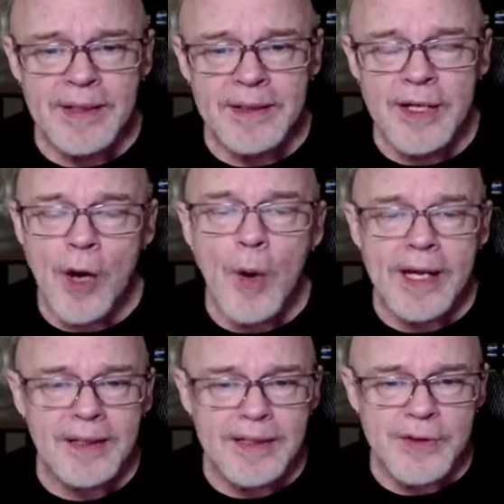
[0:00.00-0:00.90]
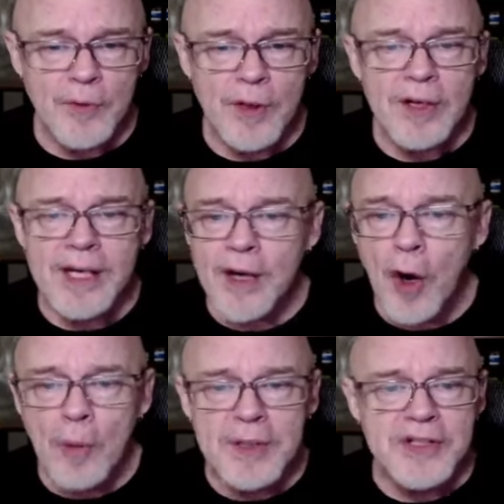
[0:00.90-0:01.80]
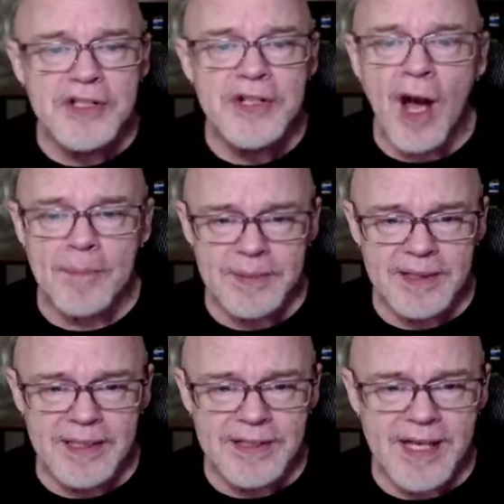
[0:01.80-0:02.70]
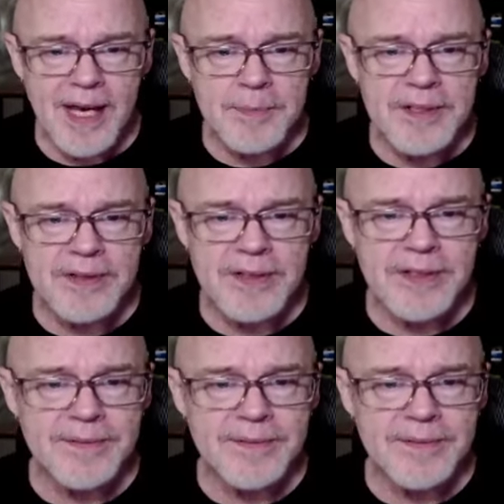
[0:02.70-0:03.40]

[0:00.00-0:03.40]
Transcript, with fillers: knowing his work had all but stopped in his absence.